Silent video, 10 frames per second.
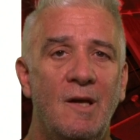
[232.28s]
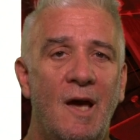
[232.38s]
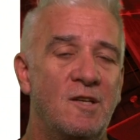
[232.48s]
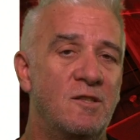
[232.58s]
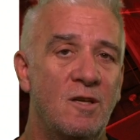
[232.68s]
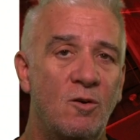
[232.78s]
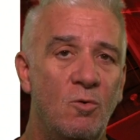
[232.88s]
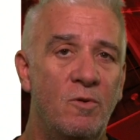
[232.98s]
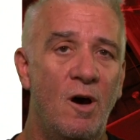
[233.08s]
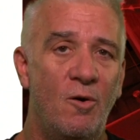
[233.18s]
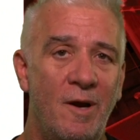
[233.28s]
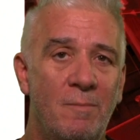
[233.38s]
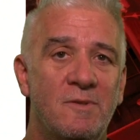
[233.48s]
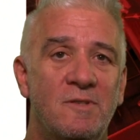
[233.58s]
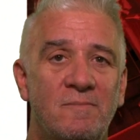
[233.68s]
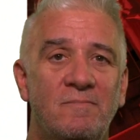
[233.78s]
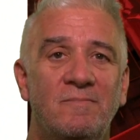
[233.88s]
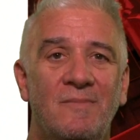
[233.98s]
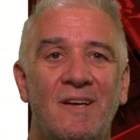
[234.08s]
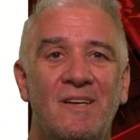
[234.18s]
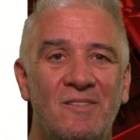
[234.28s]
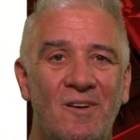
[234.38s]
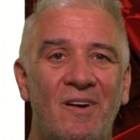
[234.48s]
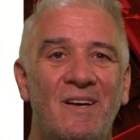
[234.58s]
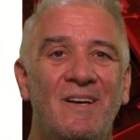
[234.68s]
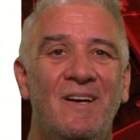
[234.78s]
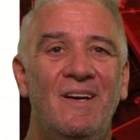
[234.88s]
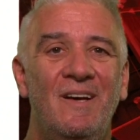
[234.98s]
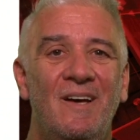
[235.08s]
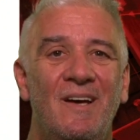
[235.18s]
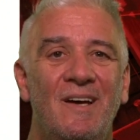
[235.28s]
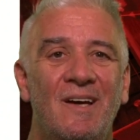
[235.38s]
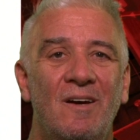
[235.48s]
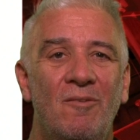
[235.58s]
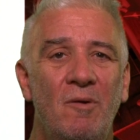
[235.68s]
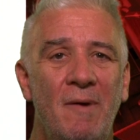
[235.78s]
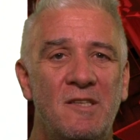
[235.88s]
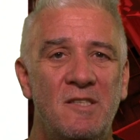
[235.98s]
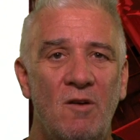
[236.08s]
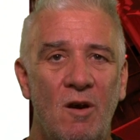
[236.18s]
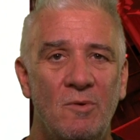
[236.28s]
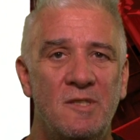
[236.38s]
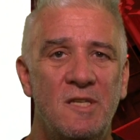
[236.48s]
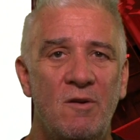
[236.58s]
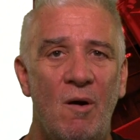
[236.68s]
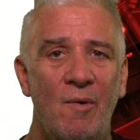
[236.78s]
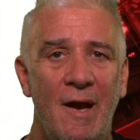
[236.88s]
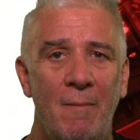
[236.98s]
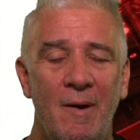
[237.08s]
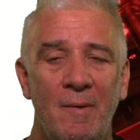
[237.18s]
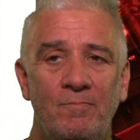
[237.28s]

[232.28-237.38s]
Actually, they're called the whole numbers. Sorry. What about 0? Is 0 a number?